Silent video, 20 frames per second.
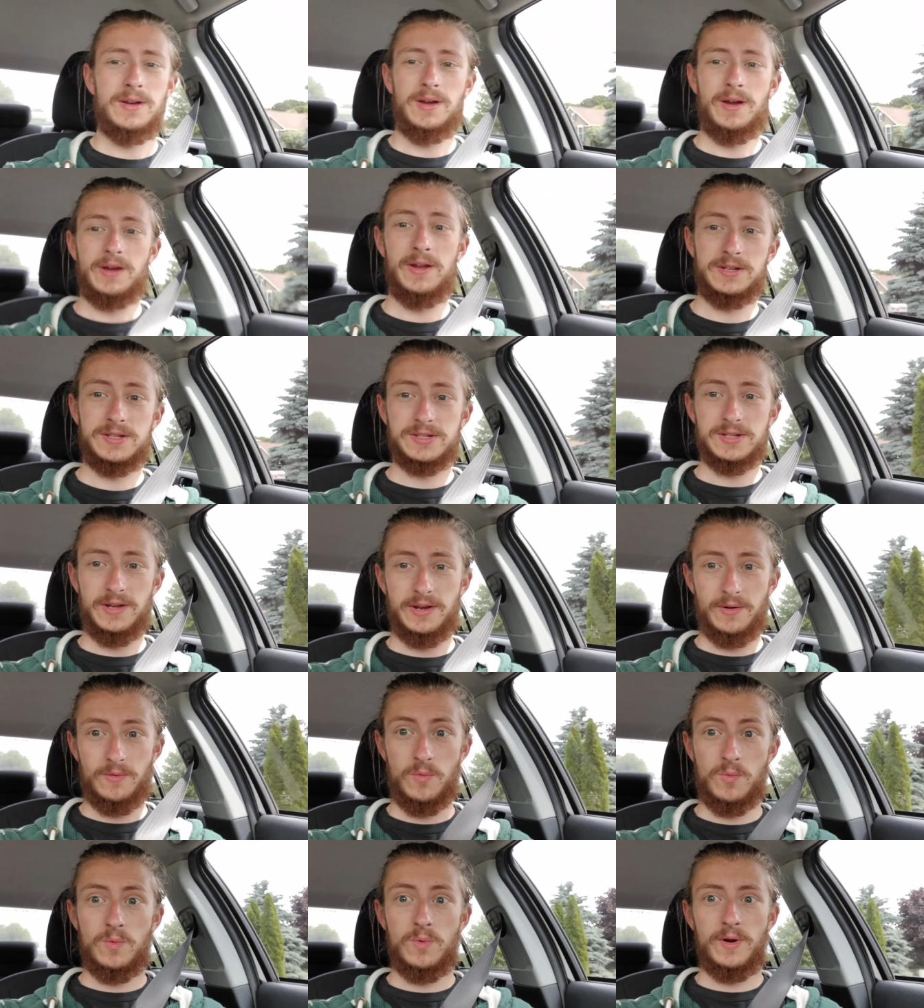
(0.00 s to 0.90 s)
It's like
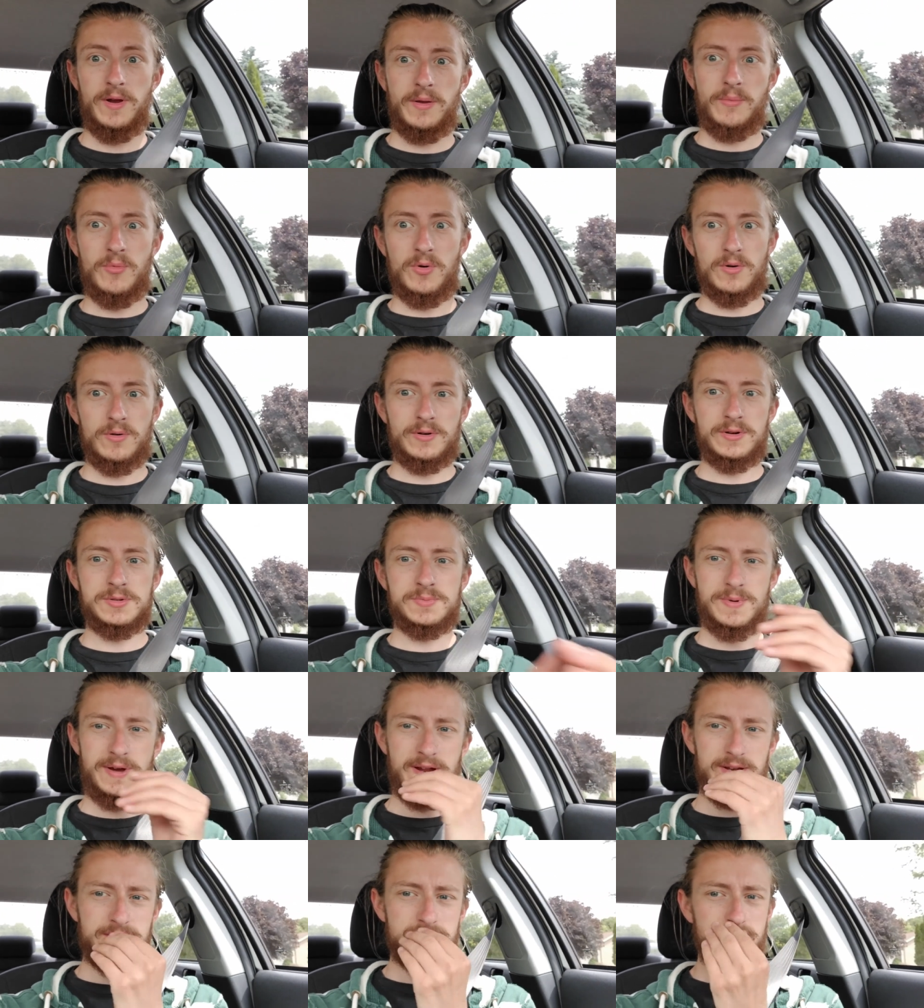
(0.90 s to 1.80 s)
way more
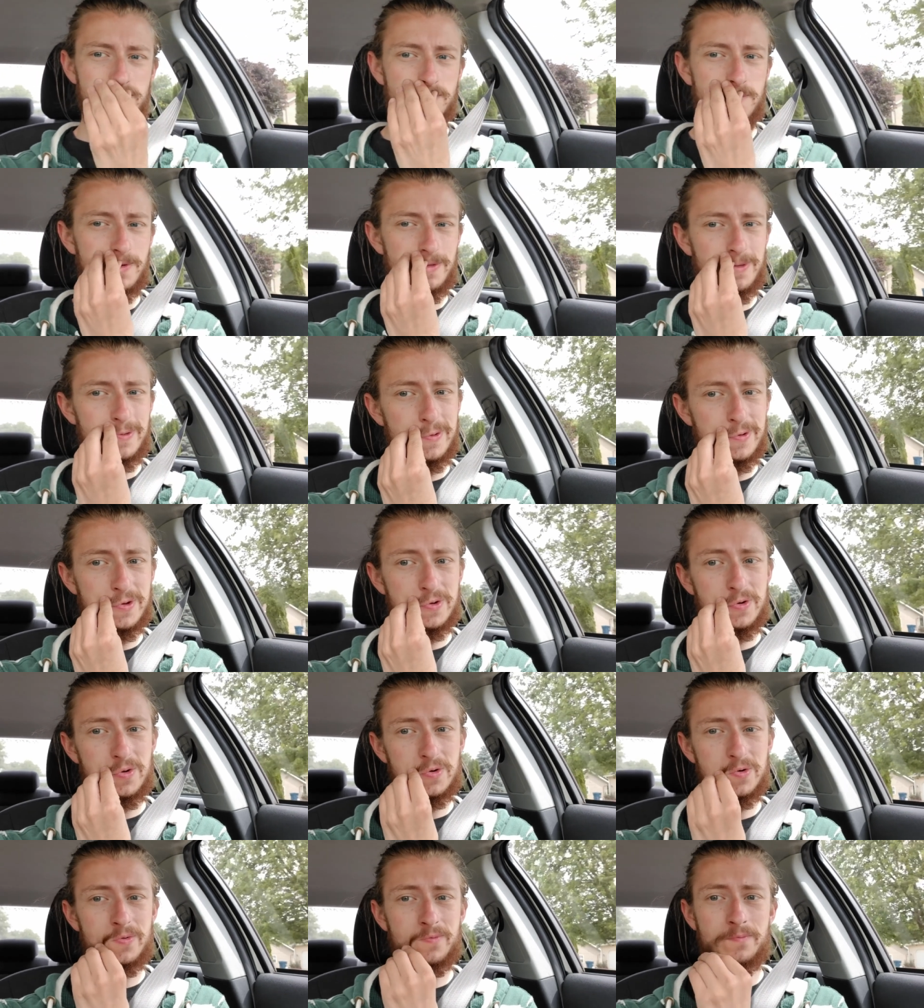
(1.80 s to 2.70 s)
responsive with the
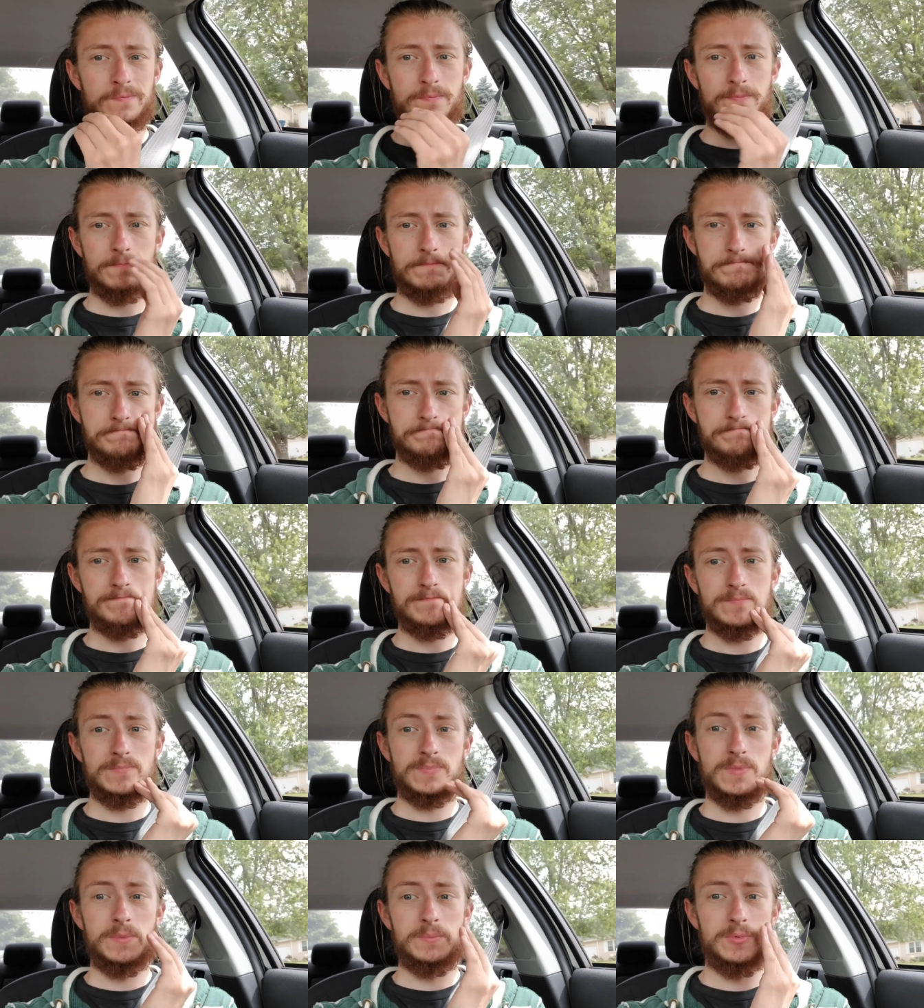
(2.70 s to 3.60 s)

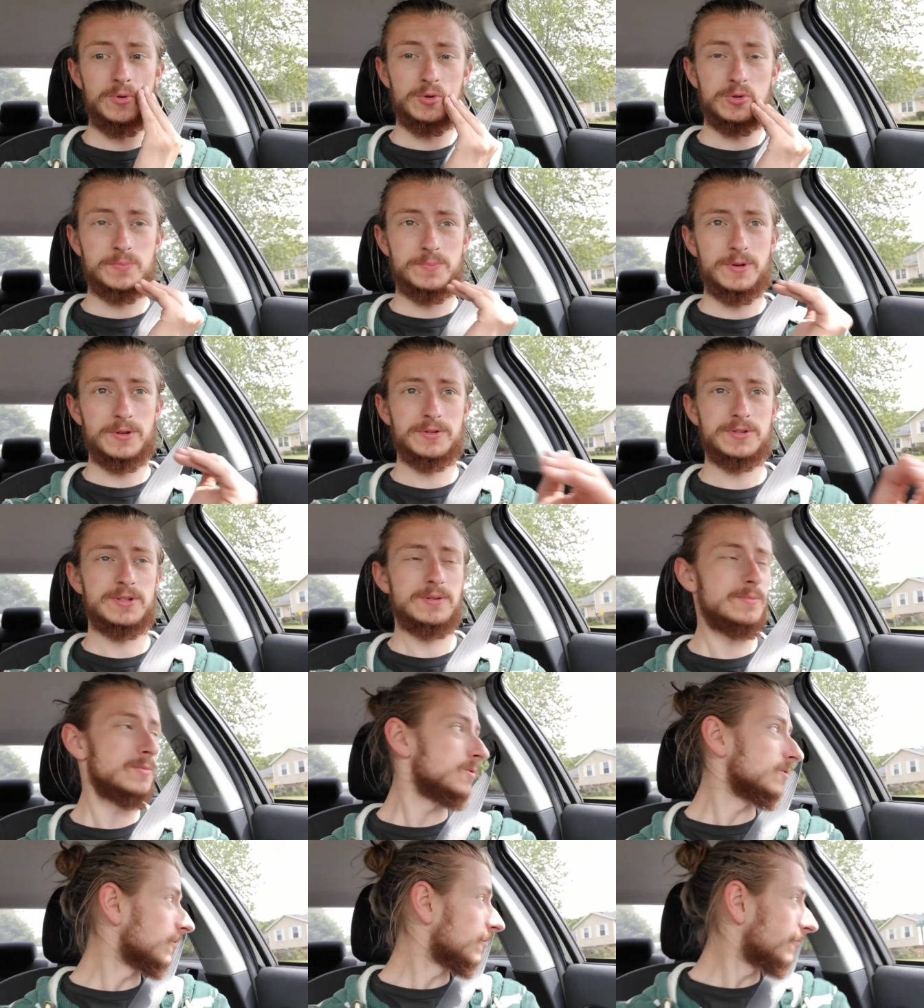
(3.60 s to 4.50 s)
tune. The boost pill
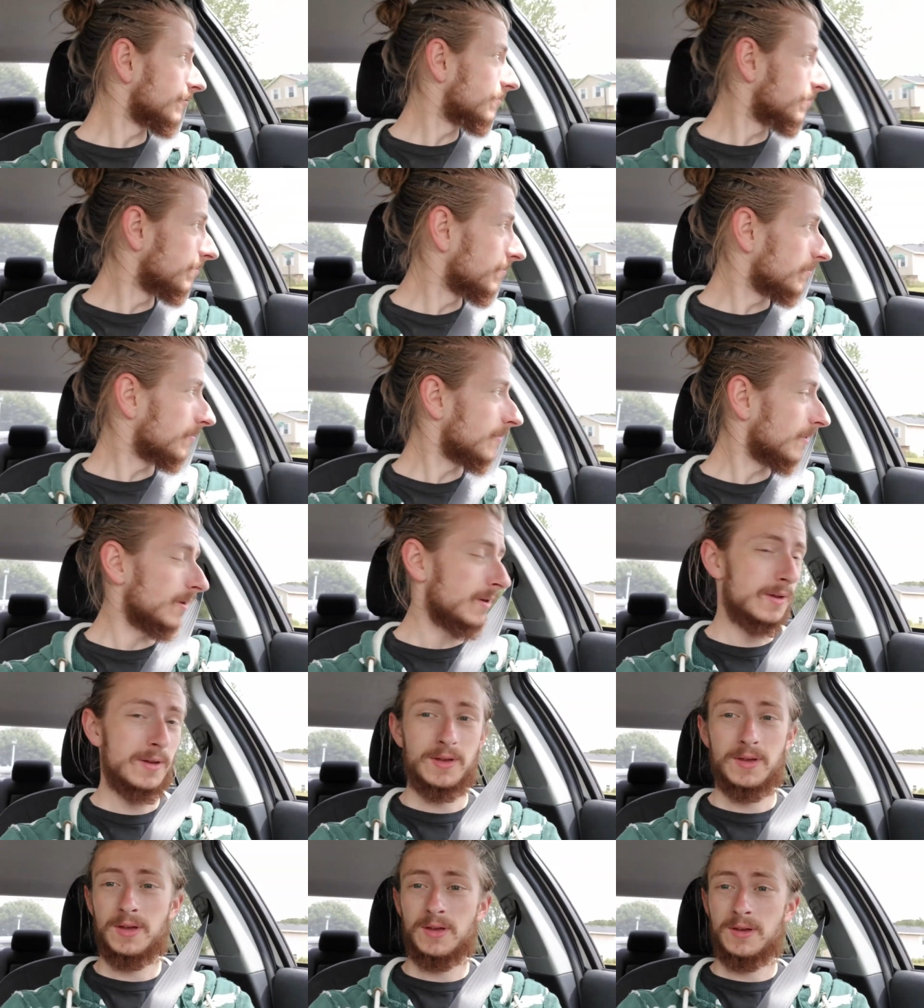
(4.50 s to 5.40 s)
seems to
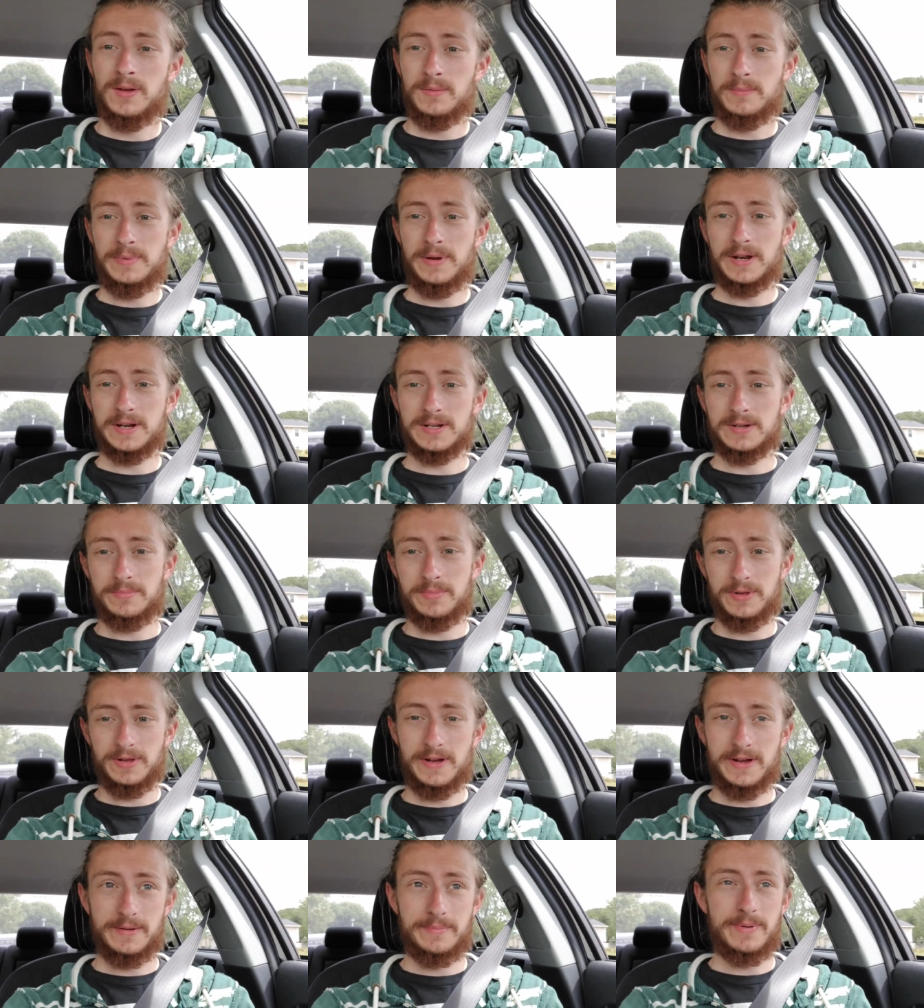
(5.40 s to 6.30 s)
have picked up a
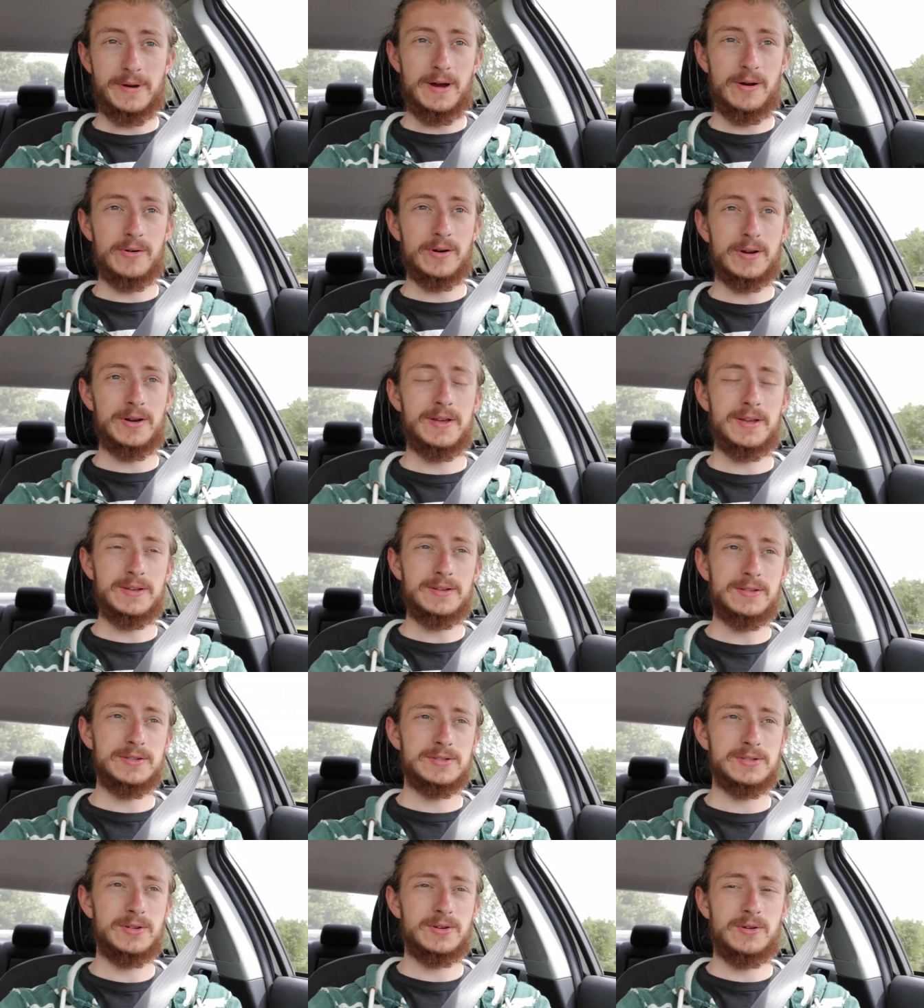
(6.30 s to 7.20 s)
lot of power in it,
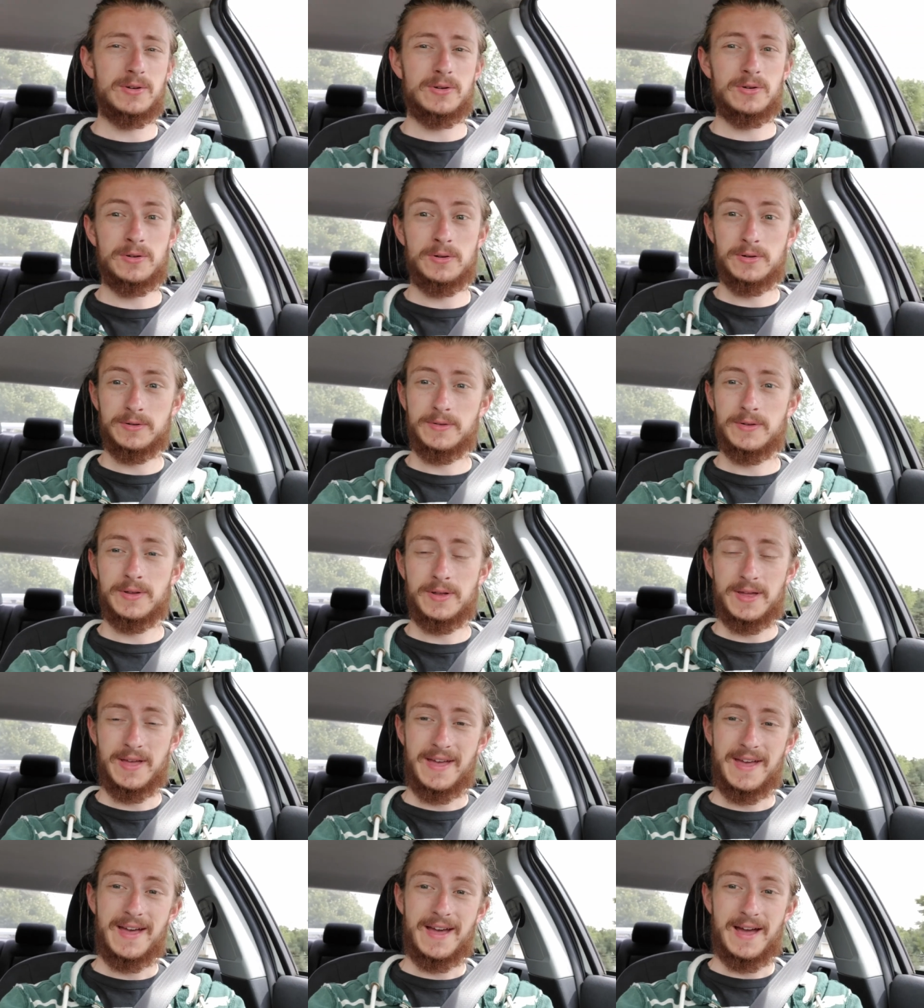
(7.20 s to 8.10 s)
so
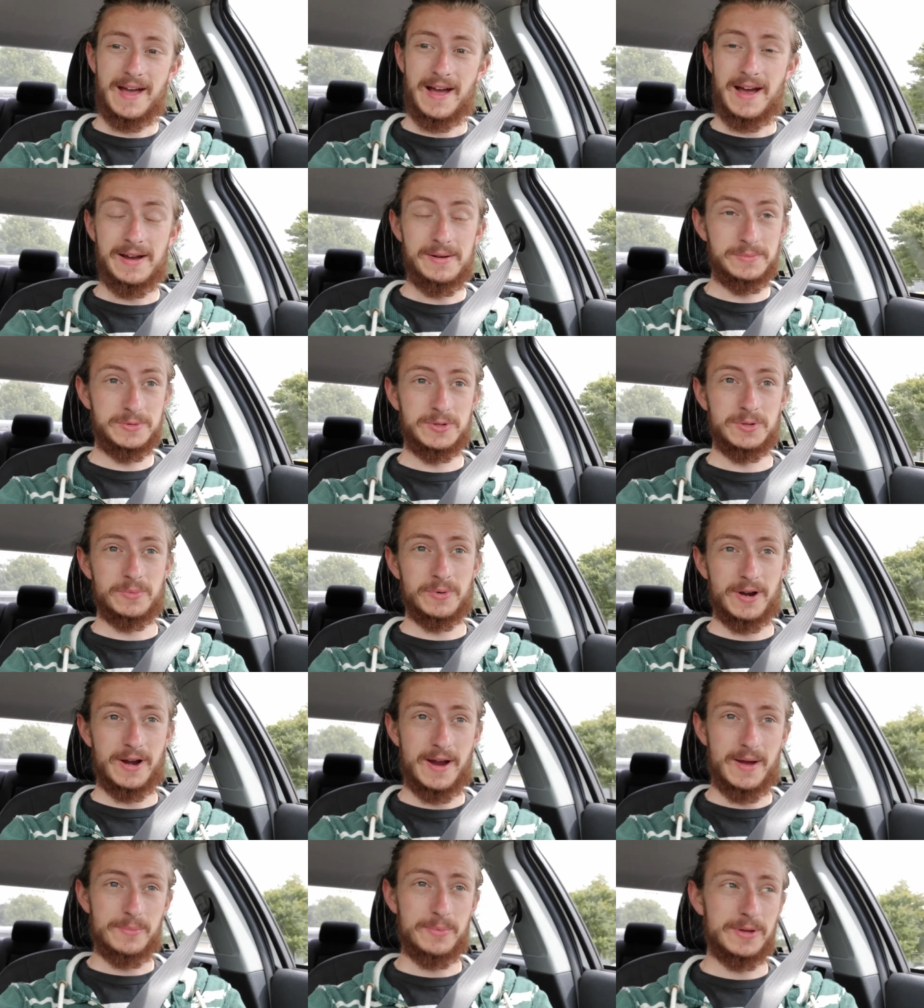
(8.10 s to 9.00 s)
I'm super
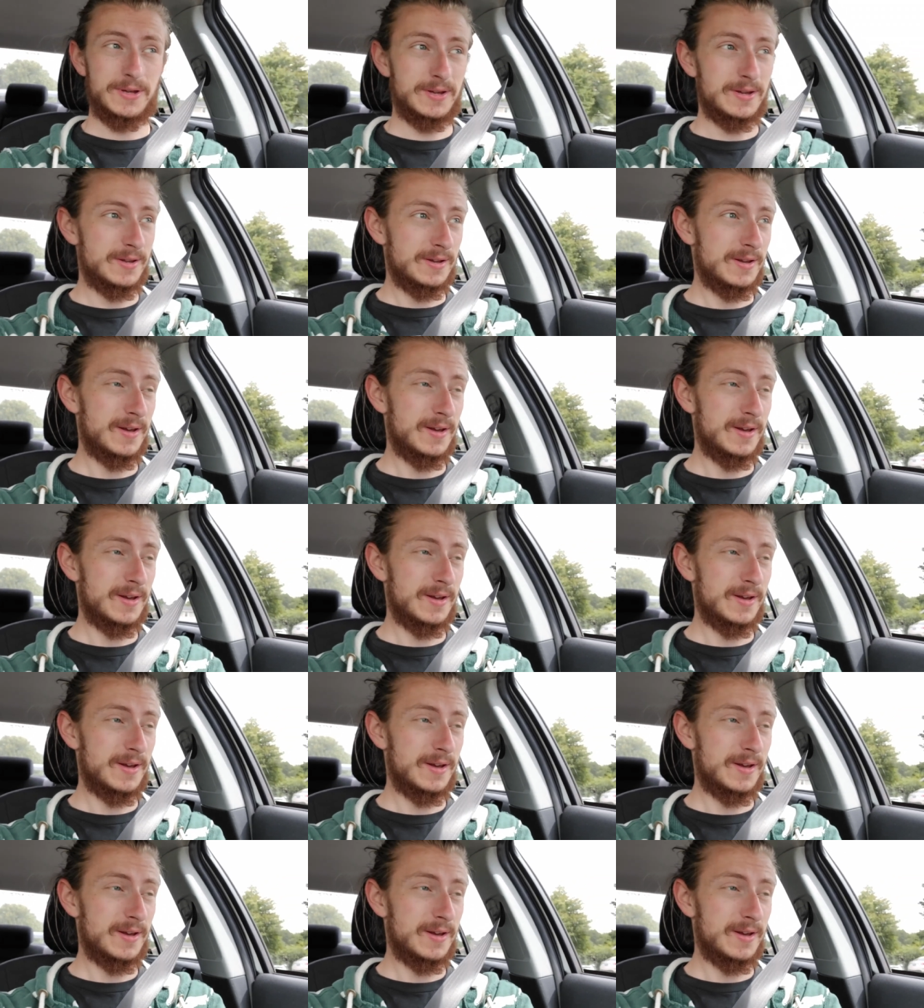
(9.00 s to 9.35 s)
happy.